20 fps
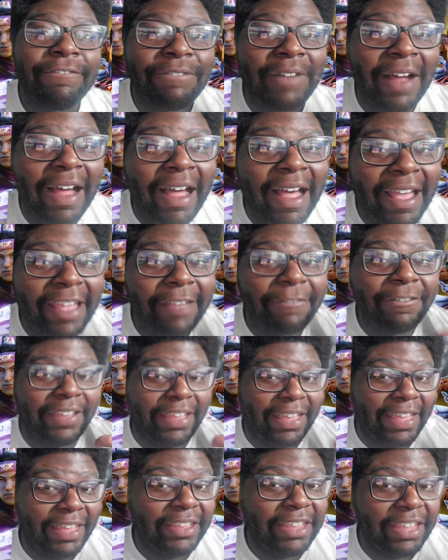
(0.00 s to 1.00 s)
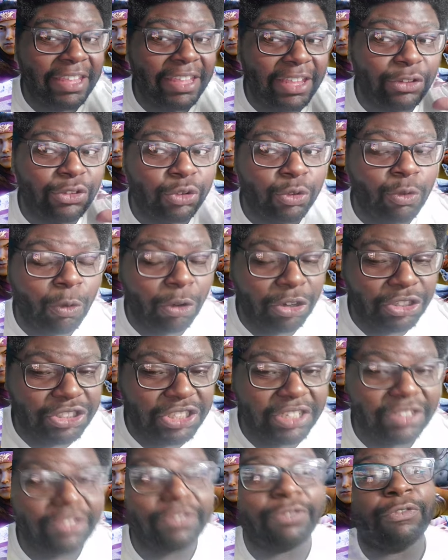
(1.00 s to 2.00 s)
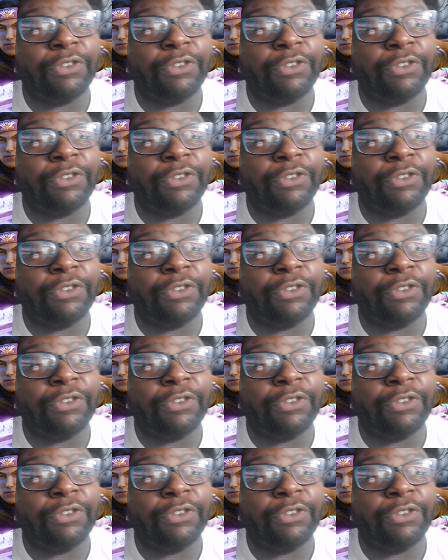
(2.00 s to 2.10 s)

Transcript: five Iggy and Scorches